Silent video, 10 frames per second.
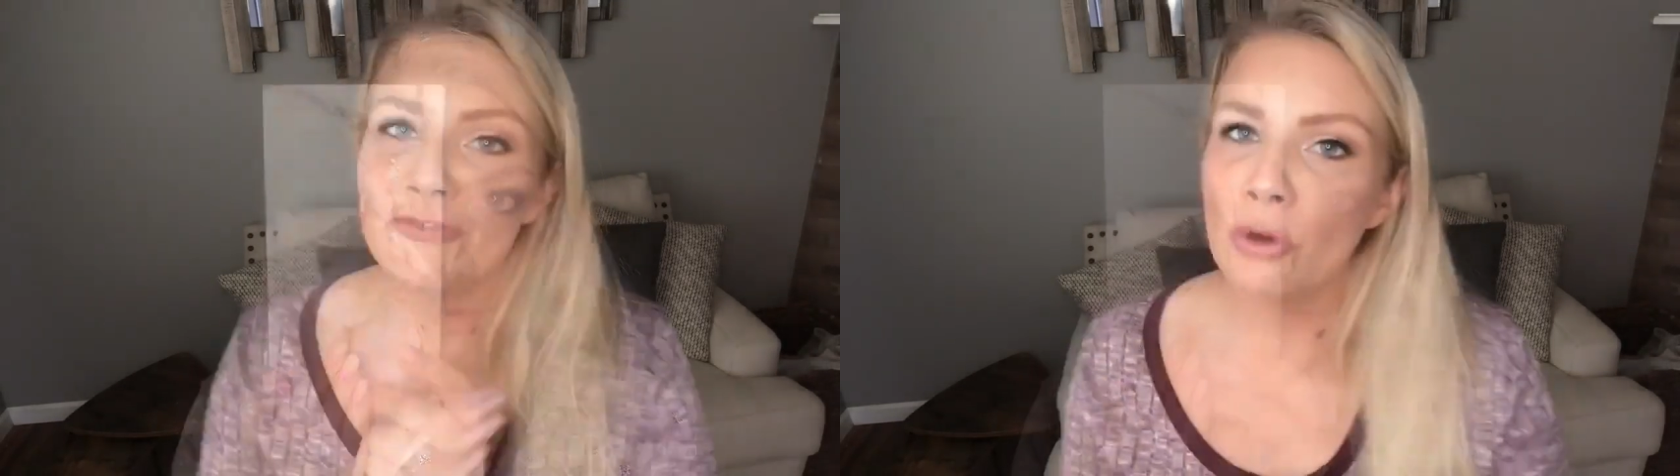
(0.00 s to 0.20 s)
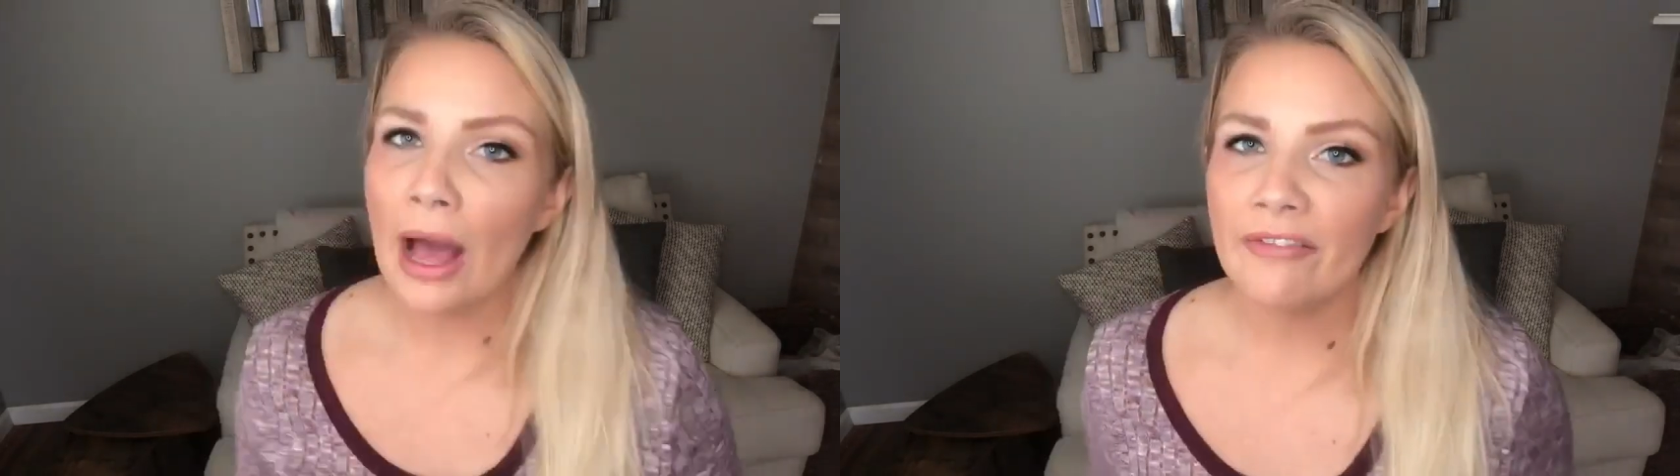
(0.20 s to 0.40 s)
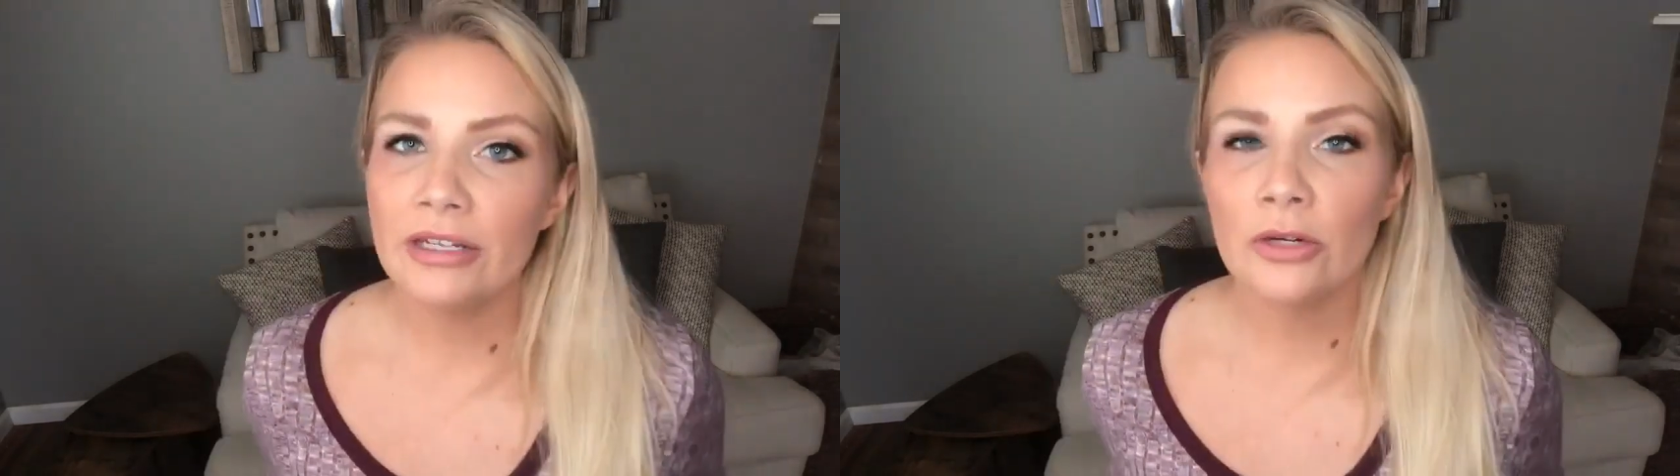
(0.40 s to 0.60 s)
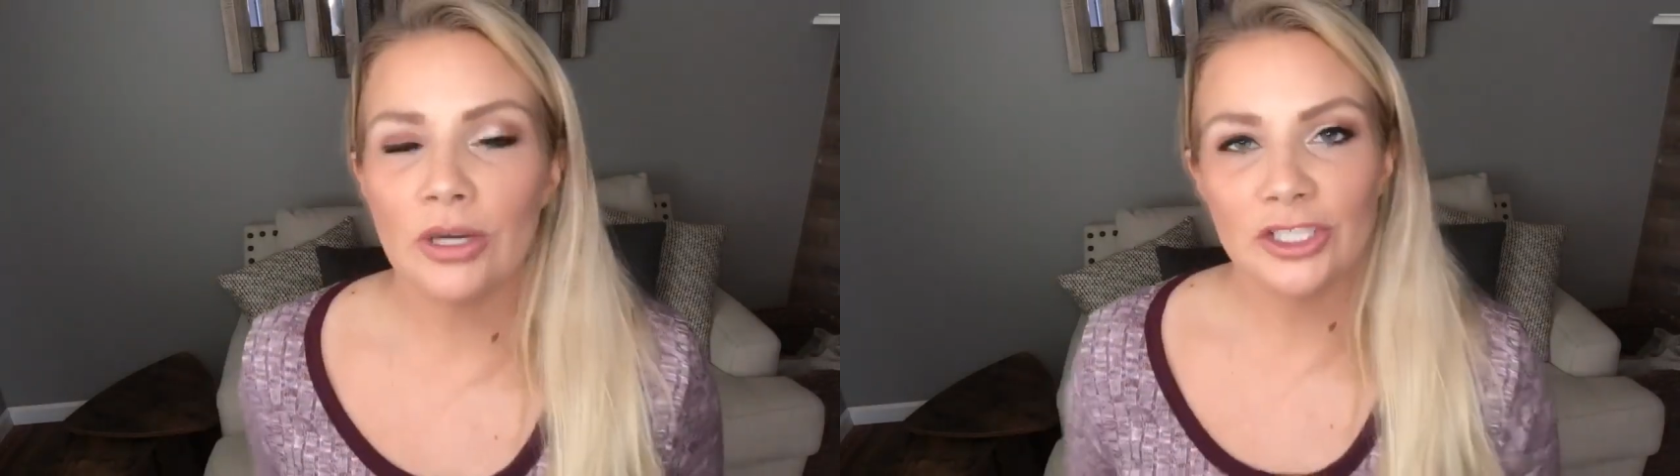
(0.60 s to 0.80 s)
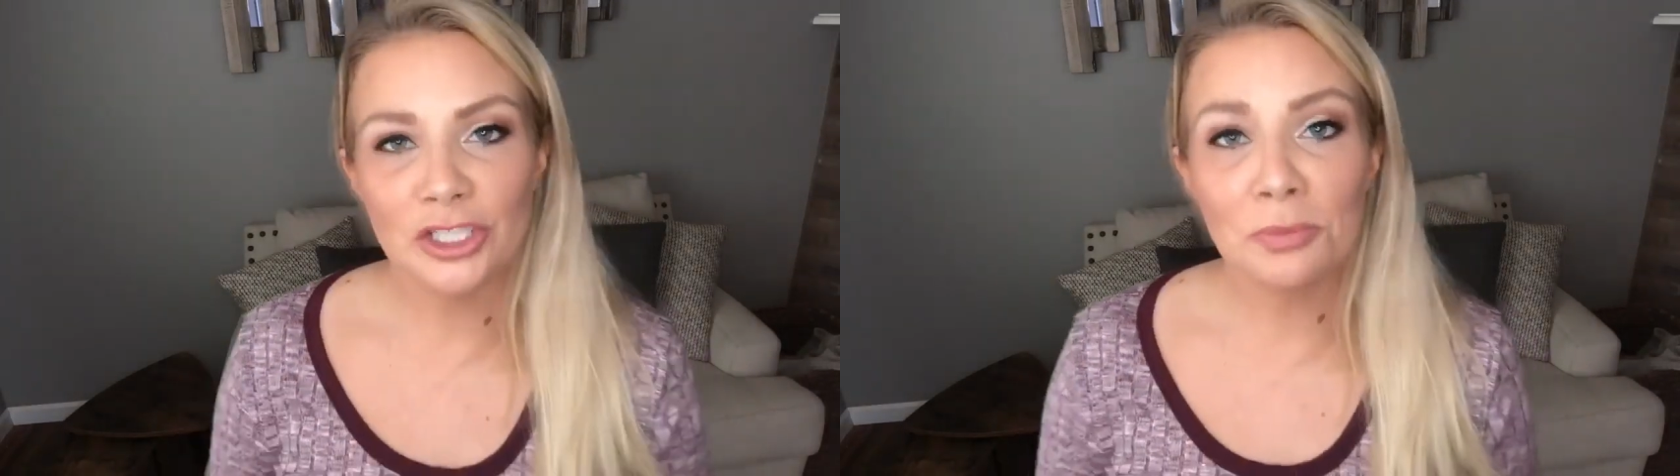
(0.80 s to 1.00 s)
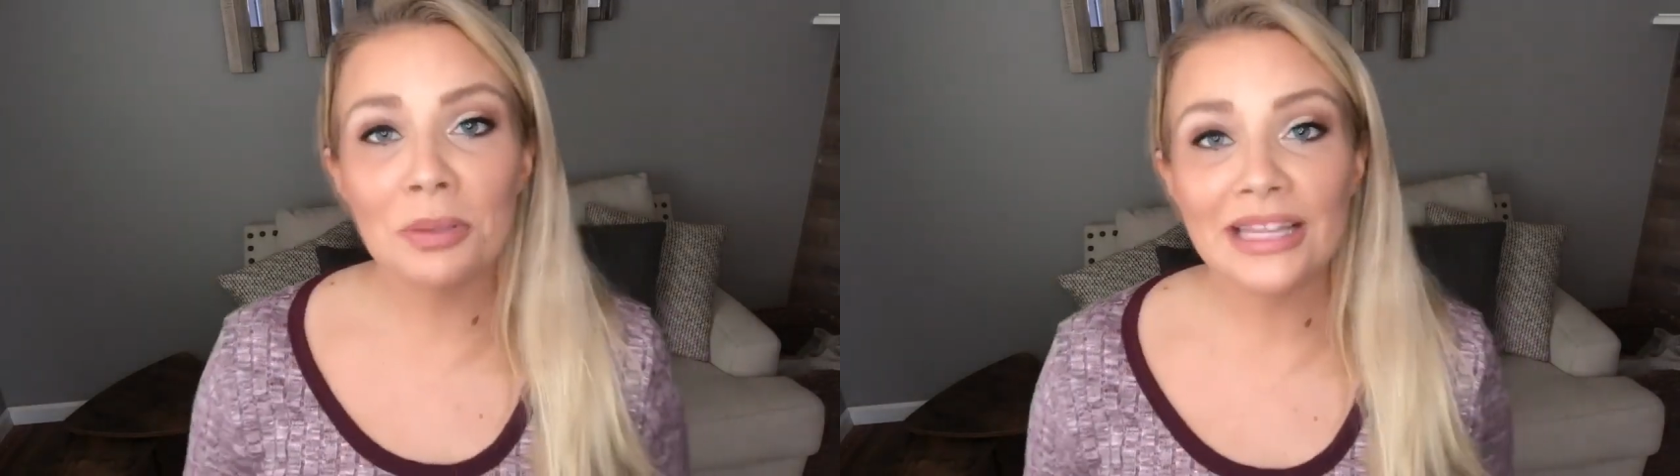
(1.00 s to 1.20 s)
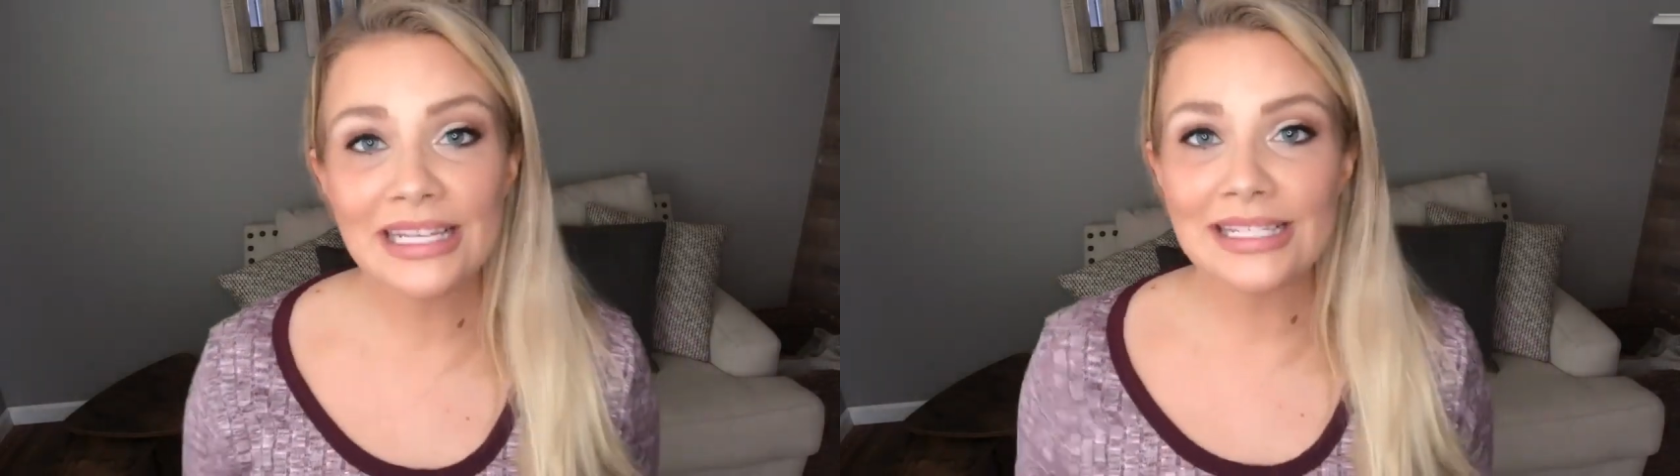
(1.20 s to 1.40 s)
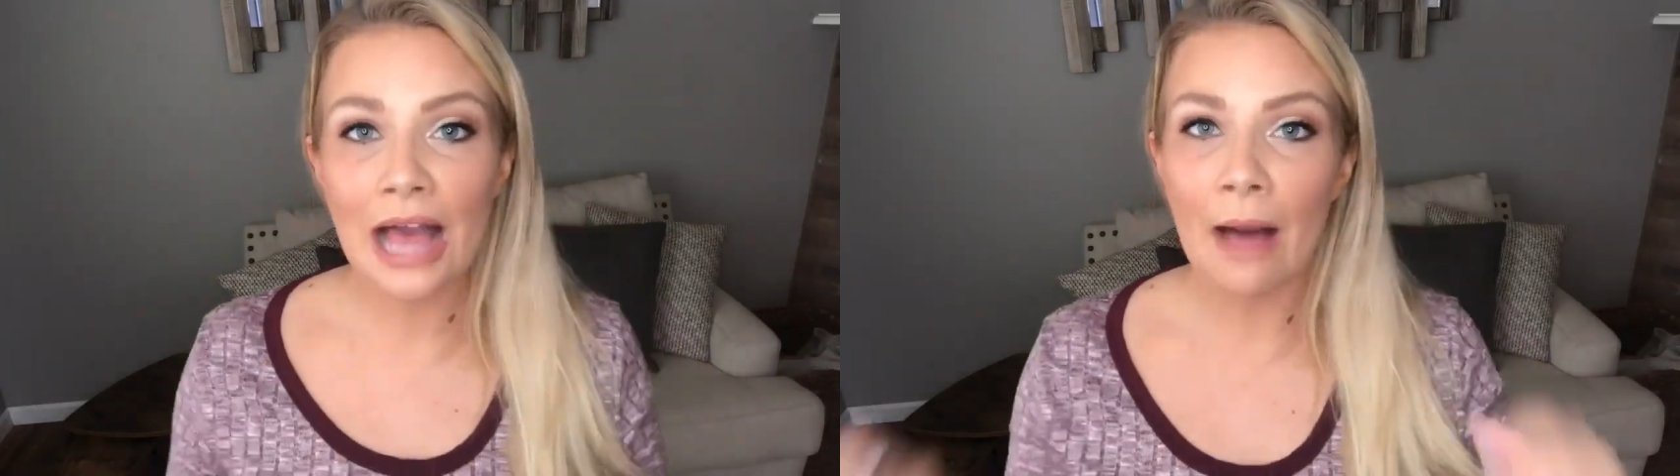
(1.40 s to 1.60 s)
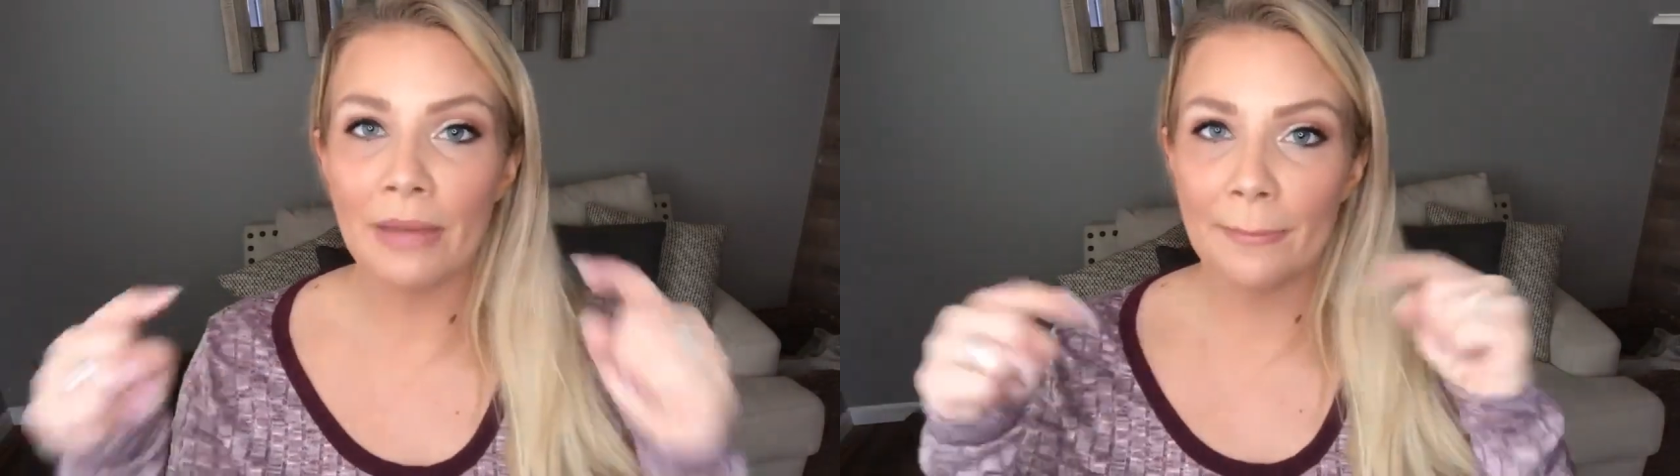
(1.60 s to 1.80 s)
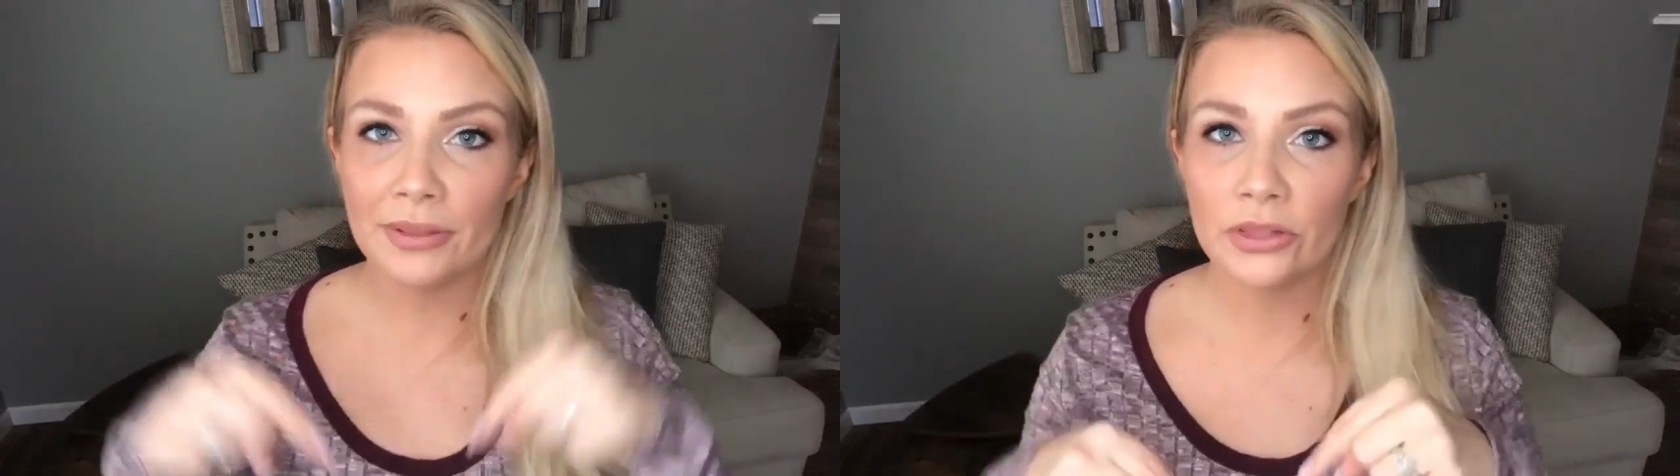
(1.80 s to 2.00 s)
If you have any questions, please
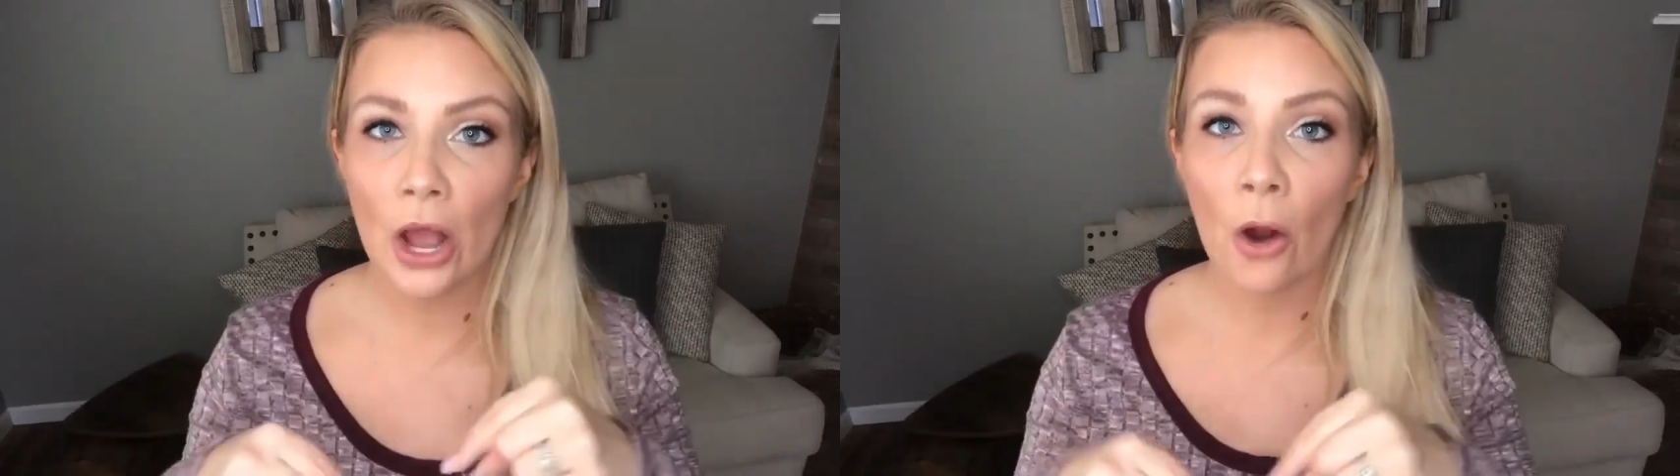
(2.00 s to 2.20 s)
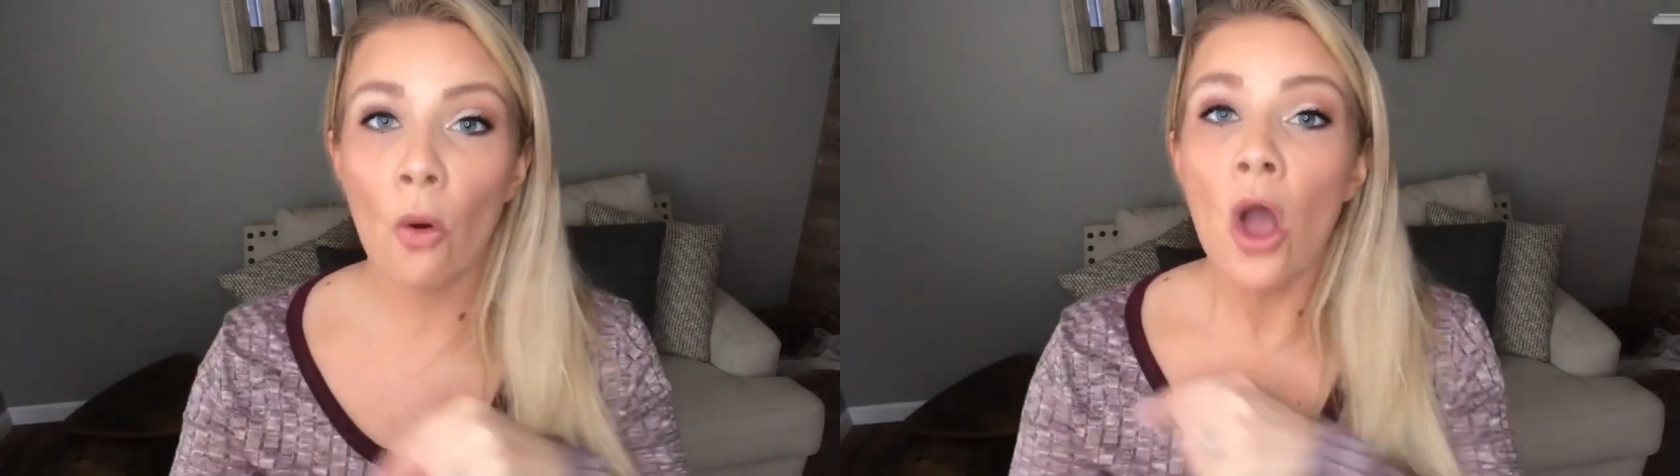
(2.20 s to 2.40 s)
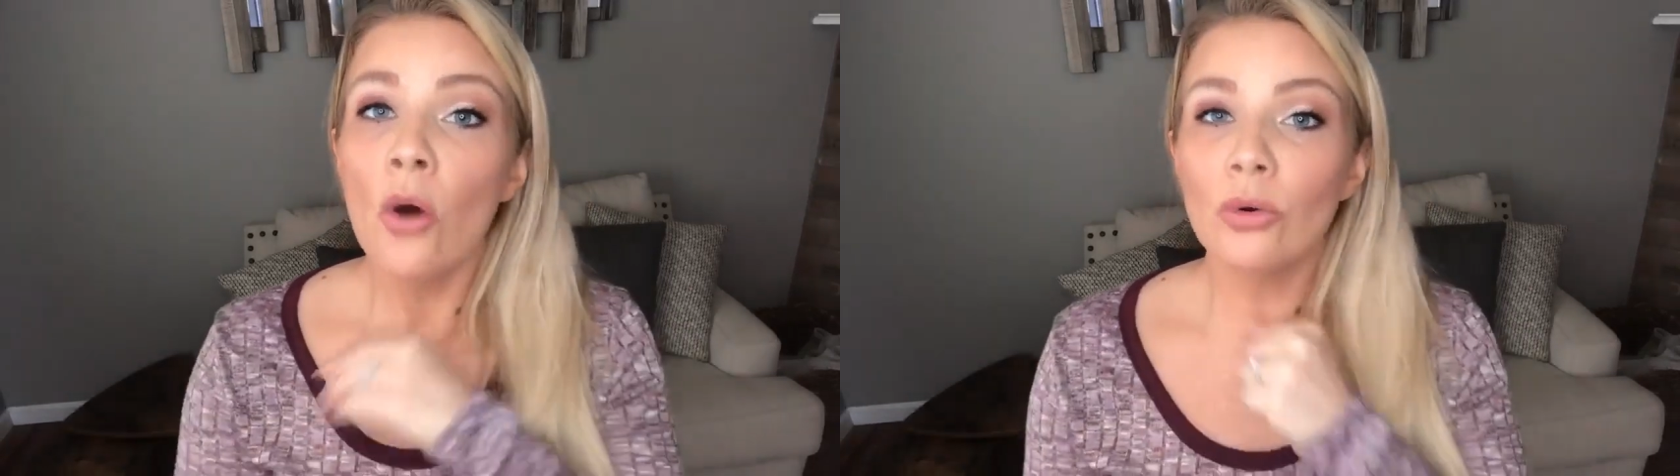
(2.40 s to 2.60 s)
comment below